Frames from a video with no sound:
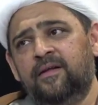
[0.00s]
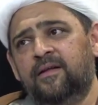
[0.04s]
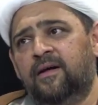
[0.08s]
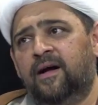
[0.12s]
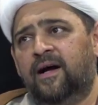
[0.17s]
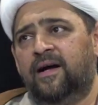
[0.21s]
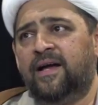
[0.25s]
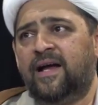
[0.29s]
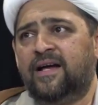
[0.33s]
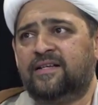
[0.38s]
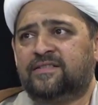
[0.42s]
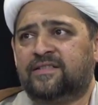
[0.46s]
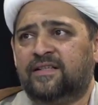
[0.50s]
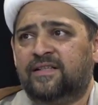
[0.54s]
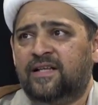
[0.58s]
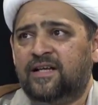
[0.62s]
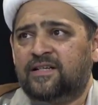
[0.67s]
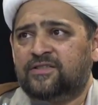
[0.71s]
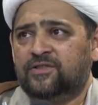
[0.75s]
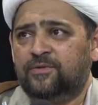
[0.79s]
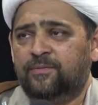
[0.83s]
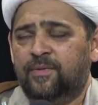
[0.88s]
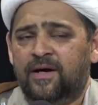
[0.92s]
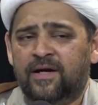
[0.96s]
I ask Allah
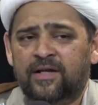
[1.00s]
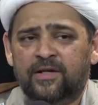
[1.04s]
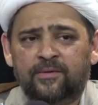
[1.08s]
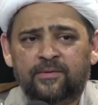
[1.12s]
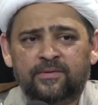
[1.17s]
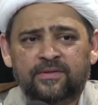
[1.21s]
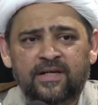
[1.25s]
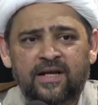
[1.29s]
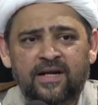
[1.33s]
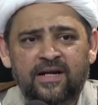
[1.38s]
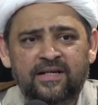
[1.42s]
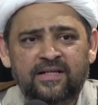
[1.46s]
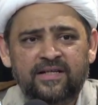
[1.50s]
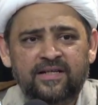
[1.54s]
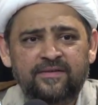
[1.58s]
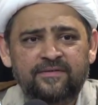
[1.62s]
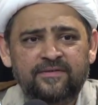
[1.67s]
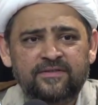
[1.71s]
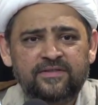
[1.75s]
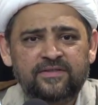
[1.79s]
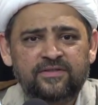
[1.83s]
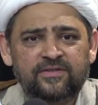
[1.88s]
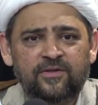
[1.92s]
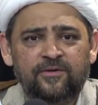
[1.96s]
subhanahu wa ta'ala to give
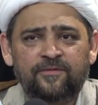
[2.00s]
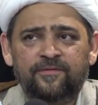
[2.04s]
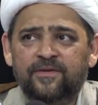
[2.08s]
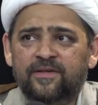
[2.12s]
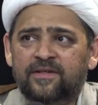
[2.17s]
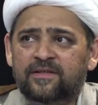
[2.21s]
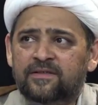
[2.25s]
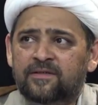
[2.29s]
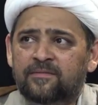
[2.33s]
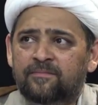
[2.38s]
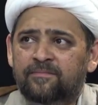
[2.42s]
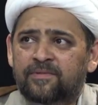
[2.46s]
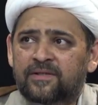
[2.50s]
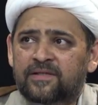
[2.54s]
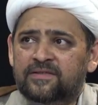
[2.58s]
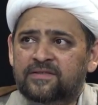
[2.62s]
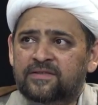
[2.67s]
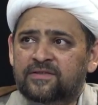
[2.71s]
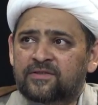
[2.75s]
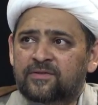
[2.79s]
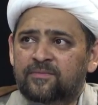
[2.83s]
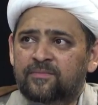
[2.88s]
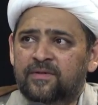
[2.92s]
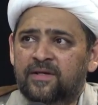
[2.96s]
us the tawfiq and the
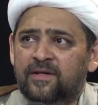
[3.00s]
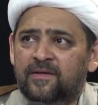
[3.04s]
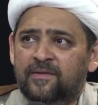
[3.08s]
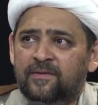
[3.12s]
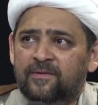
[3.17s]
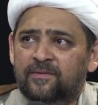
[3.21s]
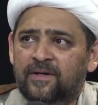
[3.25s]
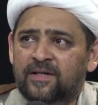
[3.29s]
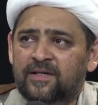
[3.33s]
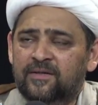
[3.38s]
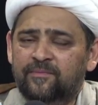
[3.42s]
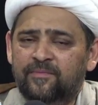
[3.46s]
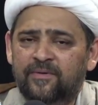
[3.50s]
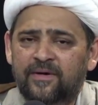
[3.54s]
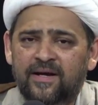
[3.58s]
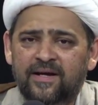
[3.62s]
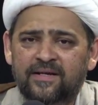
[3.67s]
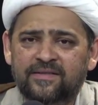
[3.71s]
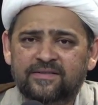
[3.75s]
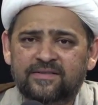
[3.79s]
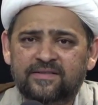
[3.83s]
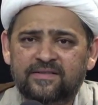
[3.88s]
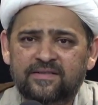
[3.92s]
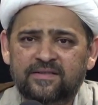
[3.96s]
blessing to be on the right
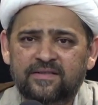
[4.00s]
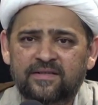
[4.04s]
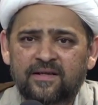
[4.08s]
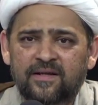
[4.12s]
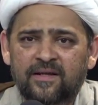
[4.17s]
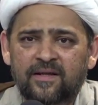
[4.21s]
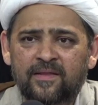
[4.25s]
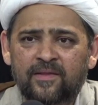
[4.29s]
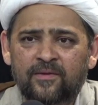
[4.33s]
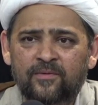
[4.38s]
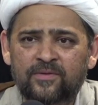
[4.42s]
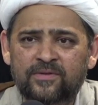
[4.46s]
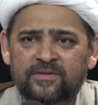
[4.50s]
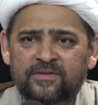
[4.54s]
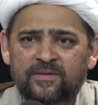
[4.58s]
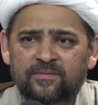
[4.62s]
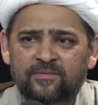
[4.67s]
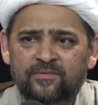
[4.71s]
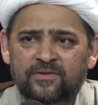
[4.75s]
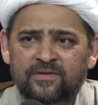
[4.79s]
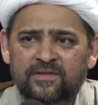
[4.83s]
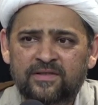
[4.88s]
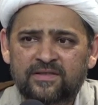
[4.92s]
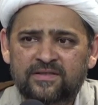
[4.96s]
paths, wisdom
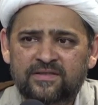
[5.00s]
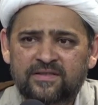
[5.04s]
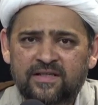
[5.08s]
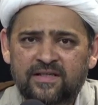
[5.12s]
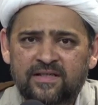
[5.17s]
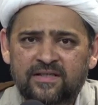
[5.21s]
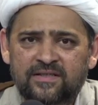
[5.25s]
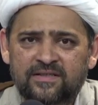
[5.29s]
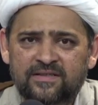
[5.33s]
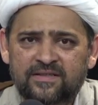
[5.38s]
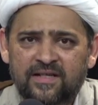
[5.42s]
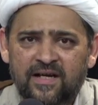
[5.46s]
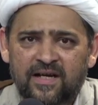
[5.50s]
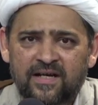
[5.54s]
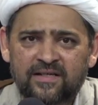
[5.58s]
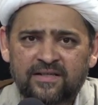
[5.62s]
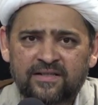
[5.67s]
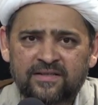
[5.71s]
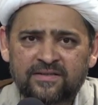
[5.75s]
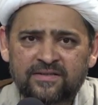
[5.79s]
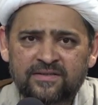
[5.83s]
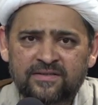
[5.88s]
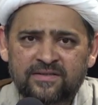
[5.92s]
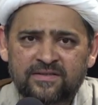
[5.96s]
to understand His
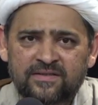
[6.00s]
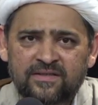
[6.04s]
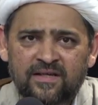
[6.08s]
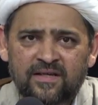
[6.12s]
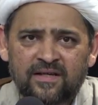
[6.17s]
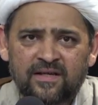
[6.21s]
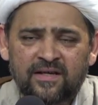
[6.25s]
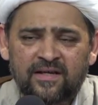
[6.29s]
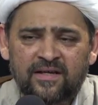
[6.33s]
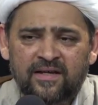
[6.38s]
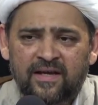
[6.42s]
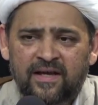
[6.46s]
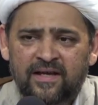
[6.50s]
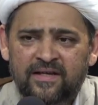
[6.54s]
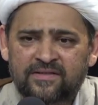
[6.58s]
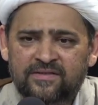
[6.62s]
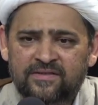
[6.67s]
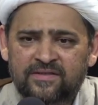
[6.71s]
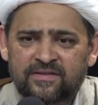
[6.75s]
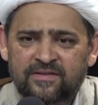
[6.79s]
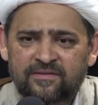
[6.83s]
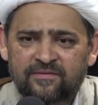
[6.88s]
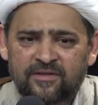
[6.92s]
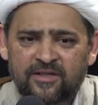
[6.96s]
guidance,
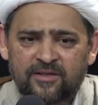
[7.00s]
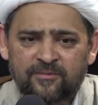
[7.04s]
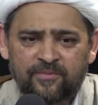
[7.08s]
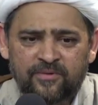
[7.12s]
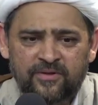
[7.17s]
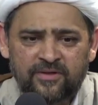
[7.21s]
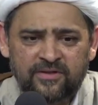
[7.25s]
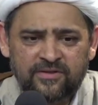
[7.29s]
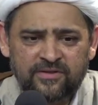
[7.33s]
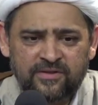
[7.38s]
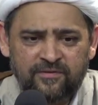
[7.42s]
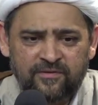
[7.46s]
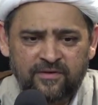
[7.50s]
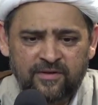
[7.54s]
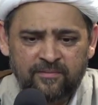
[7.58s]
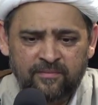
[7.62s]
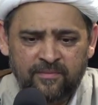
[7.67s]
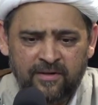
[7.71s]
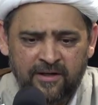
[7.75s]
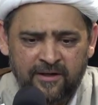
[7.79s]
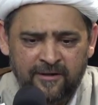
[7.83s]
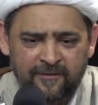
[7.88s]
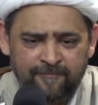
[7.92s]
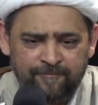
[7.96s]
hasten the reappearance of our
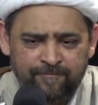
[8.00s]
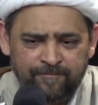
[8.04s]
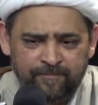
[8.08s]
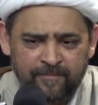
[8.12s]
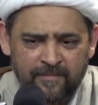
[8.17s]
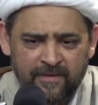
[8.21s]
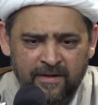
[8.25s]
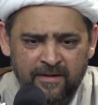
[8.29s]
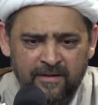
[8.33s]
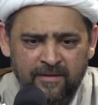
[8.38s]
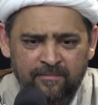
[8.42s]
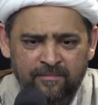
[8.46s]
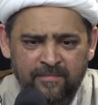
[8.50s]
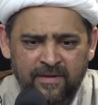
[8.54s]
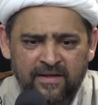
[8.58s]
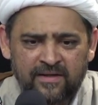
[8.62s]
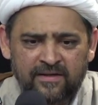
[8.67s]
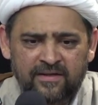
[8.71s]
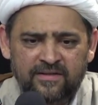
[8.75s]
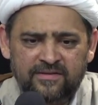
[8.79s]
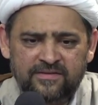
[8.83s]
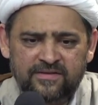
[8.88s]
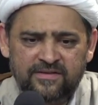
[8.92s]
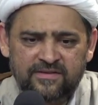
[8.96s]
Imam,
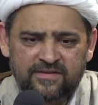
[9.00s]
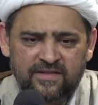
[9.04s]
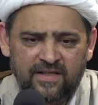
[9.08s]
make us His